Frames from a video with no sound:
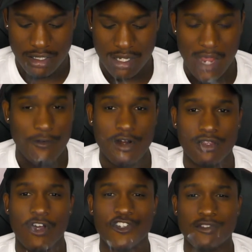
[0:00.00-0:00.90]
I've already
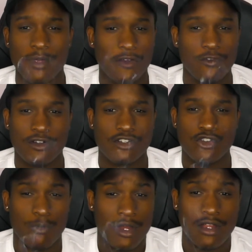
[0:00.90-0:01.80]
lost respect for
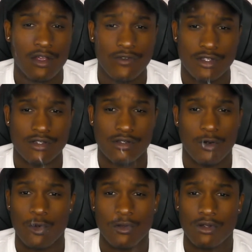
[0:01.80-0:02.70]
too many of these
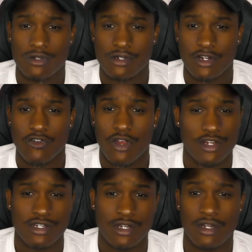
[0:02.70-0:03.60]
older
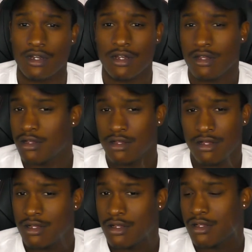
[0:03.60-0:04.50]
generation,
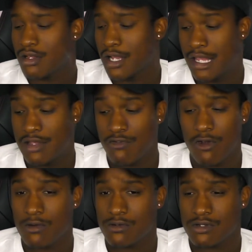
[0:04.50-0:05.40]
like,
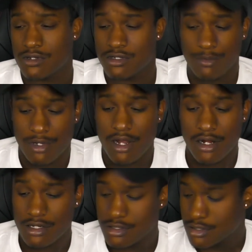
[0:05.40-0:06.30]
heroes, to be
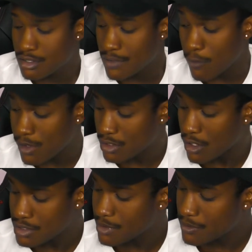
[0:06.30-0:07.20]
honest. They've already
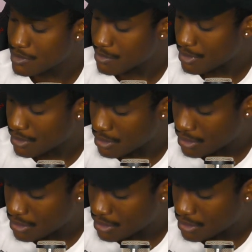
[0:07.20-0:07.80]
lost my respect.